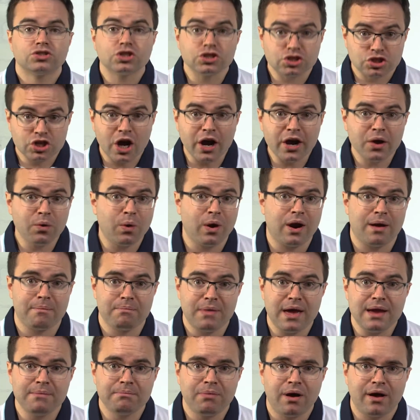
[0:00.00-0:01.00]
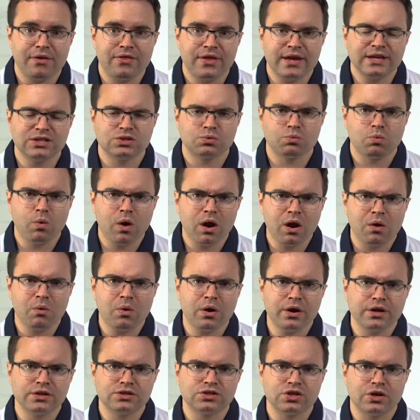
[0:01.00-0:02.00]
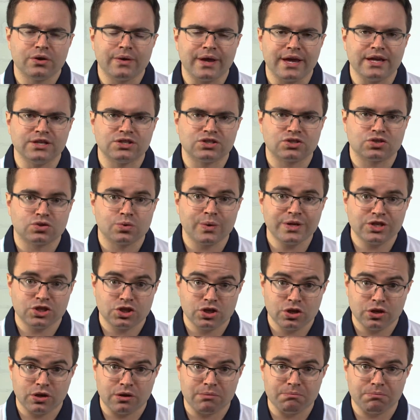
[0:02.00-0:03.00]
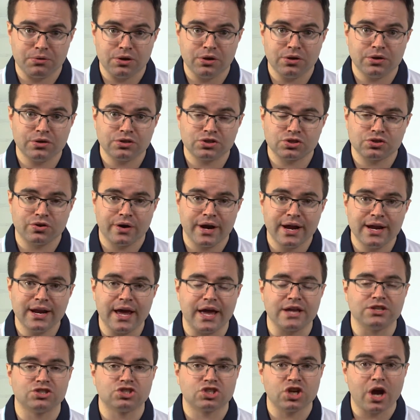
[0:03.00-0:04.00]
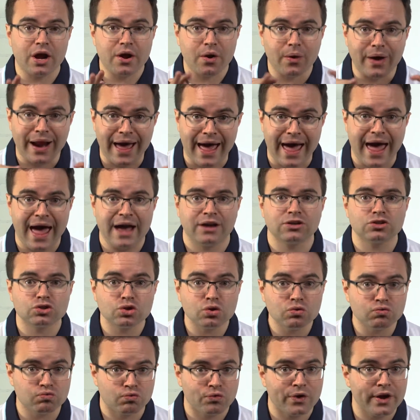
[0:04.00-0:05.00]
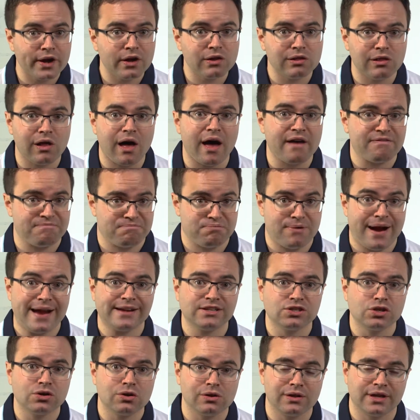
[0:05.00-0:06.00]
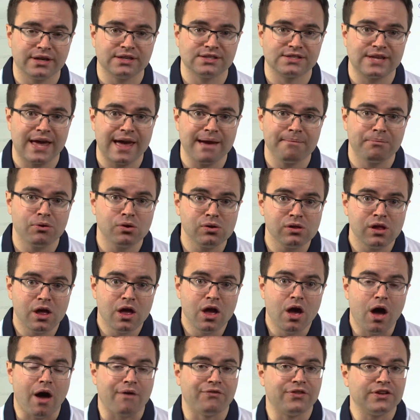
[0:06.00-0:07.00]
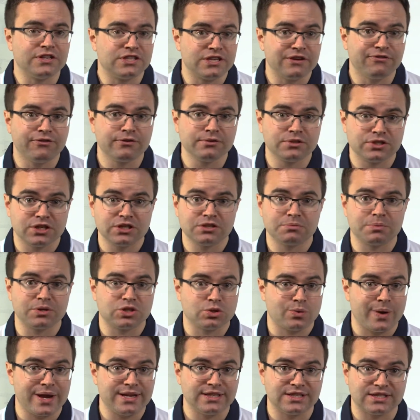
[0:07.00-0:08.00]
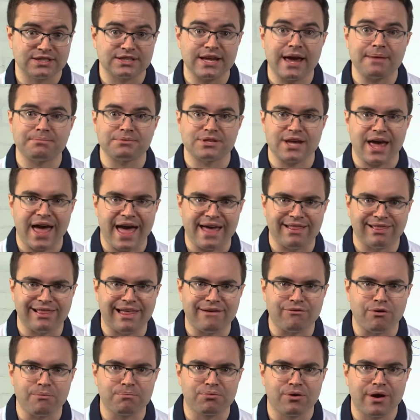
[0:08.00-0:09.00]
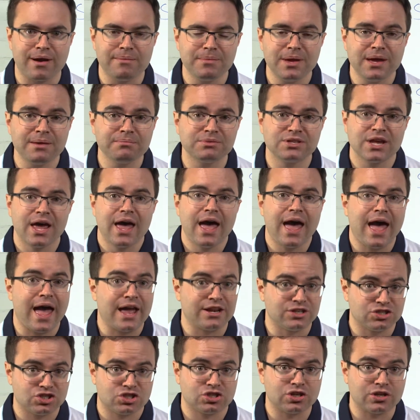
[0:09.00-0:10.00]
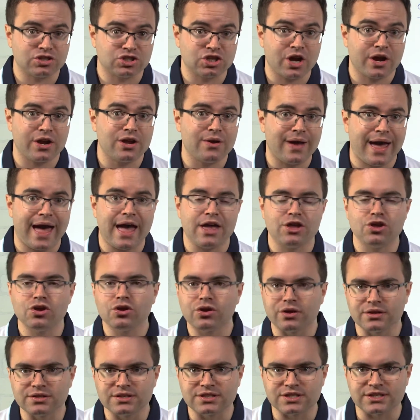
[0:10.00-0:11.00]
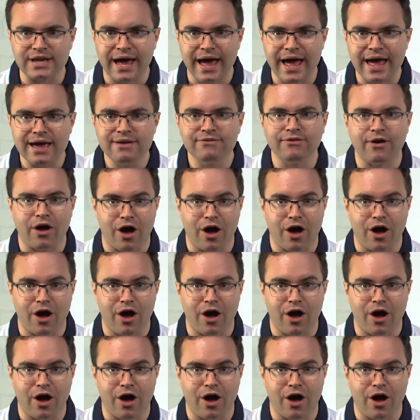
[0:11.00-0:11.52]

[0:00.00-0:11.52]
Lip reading: To show you what I mean by this, what I want to do is switch to the computer screen and show you an actual real life practical example of the differences between stepped and level premiums, and show you how you can save